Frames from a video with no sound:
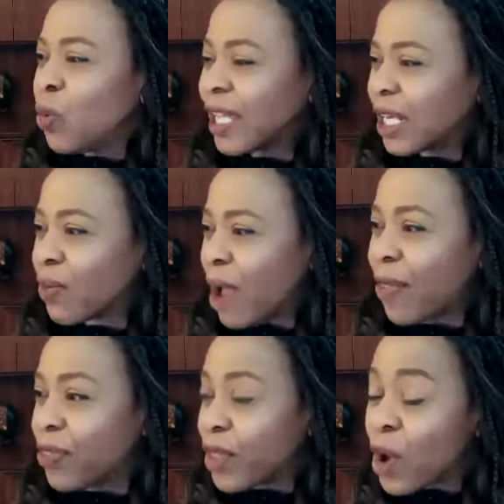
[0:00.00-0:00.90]
want to get
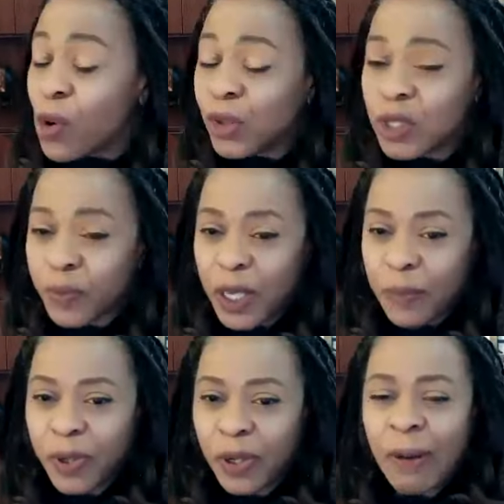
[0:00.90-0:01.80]
around those
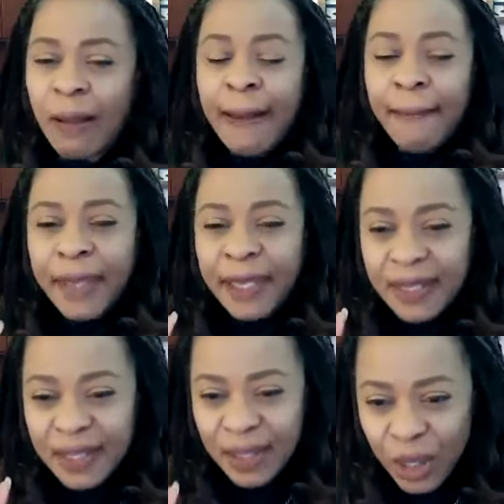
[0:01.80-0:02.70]
people
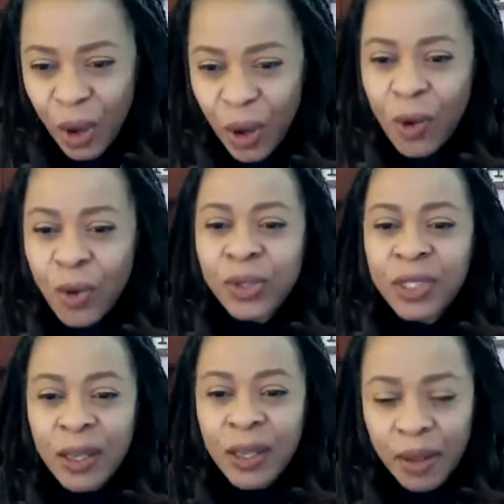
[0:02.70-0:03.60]
because
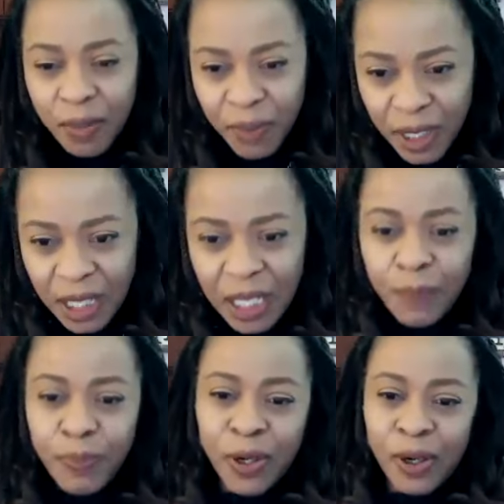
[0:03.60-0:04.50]
those
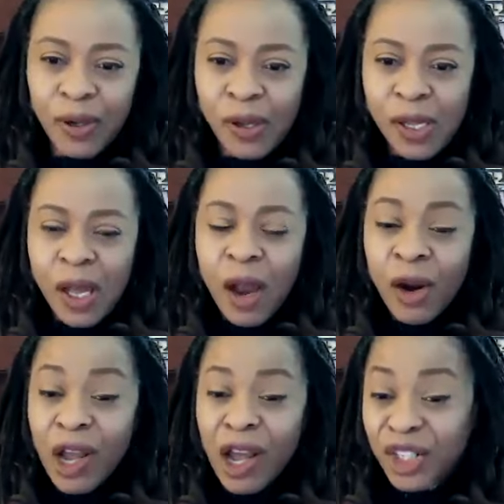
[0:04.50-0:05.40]
people are
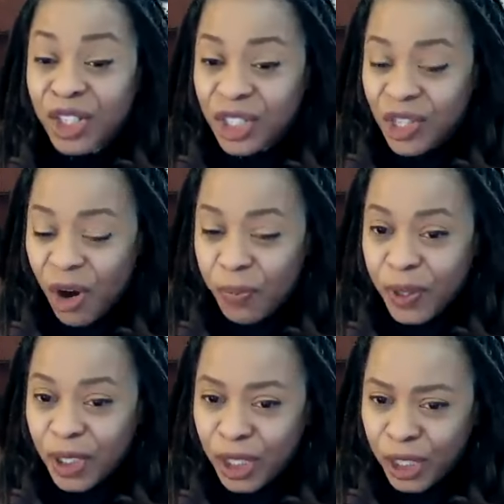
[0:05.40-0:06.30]
going to
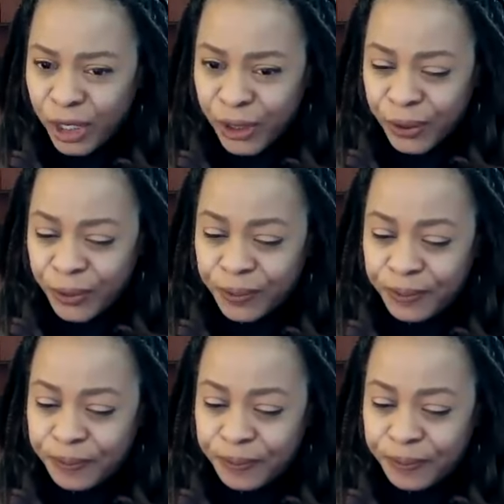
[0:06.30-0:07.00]
sharpen you.